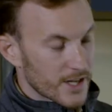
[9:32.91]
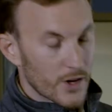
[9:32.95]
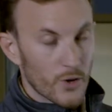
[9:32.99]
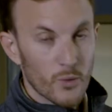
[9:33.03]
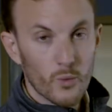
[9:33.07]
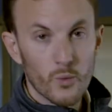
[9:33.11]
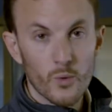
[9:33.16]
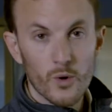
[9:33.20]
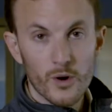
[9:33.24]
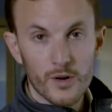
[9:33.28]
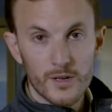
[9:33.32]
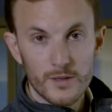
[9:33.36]
to
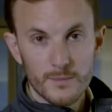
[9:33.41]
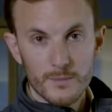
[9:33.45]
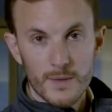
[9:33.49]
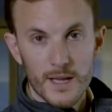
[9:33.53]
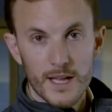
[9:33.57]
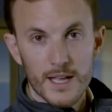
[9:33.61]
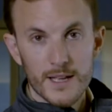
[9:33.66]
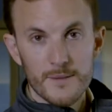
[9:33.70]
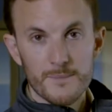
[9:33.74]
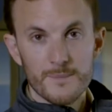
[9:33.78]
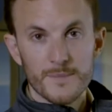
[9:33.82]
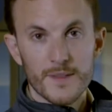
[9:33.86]
warn
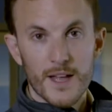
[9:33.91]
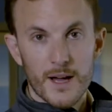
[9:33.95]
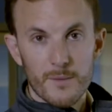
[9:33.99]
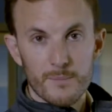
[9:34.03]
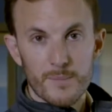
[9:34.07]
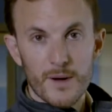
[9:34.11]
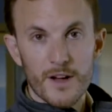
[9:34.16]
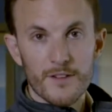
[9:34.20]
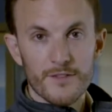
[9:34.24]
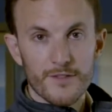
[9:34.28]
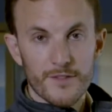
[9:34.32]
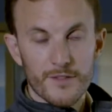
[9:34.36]
me
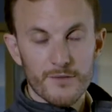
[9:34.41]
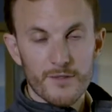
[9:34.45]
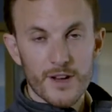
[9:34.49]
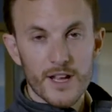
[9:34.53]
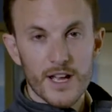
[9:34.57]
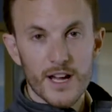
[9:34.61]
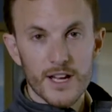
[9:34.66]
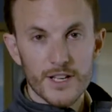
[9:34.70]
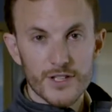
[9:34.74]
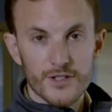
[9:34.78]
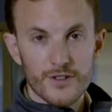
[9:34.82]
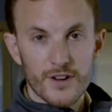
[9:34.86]
above
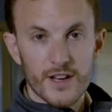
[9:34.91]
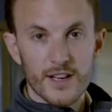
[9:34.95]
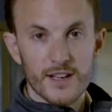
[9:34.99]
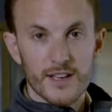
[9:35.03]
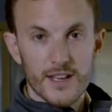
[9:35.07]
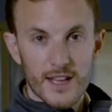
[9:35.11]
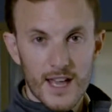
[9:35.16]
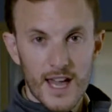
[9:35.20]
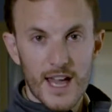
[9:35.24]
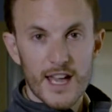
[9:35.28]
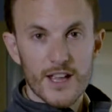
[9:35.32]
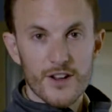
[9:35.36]
300,
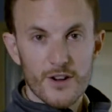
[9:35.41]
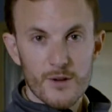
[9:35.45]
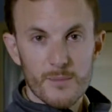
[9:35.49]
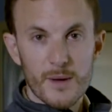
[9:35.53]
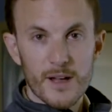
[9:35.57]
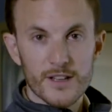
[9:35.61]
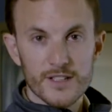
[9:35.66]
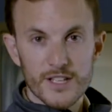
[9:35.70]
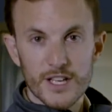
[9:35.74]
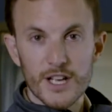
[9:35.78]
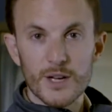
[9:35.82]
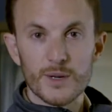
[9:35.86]
hey, you're
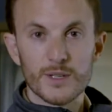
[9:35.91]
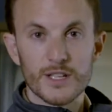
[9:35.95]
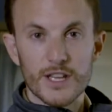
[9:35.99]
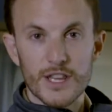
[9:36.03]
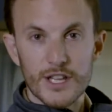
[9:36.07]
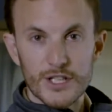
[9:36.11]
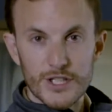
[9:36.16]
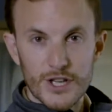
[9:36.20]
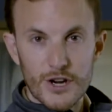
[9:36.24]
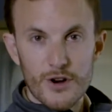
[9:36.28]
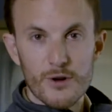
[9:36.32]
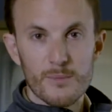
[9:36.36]
about to go into
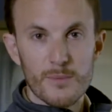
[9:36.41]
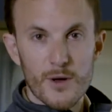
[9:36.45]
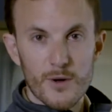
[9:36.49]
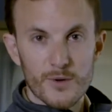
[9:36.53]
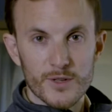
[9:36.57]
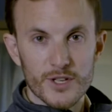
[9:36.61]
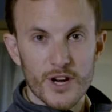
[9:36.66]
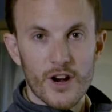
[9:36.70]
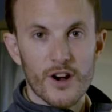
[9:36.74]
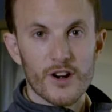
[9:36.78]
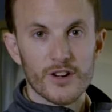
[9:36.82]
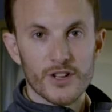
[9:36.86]
the
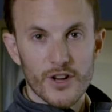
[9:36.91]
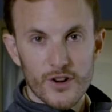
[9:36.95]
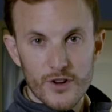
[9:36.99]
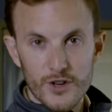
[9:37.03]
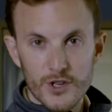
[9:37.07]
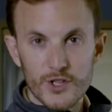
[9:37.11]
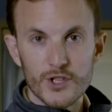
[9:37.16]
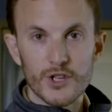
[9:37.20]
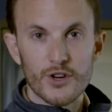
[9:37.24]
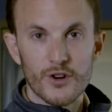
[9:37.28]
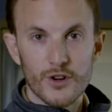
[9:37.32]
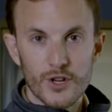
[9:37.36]
turbocharge. Are you
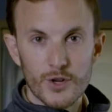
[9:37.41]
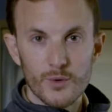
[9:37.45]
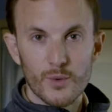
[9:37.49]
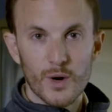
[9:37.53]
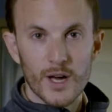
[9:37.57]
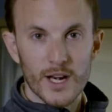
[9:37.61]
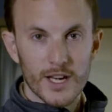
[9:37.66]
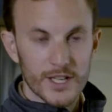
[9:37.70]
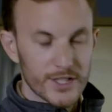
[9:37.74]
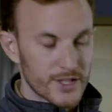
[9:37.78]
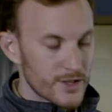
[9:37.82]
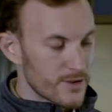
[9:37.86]
sure you
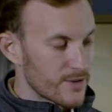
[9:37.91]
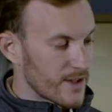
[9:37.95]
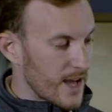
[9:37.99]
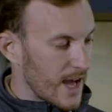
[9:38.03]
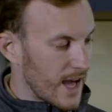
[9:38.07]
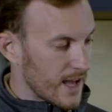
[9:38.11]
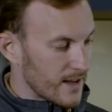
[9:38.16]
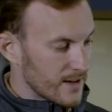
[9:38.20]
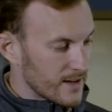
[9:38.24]
want to do that?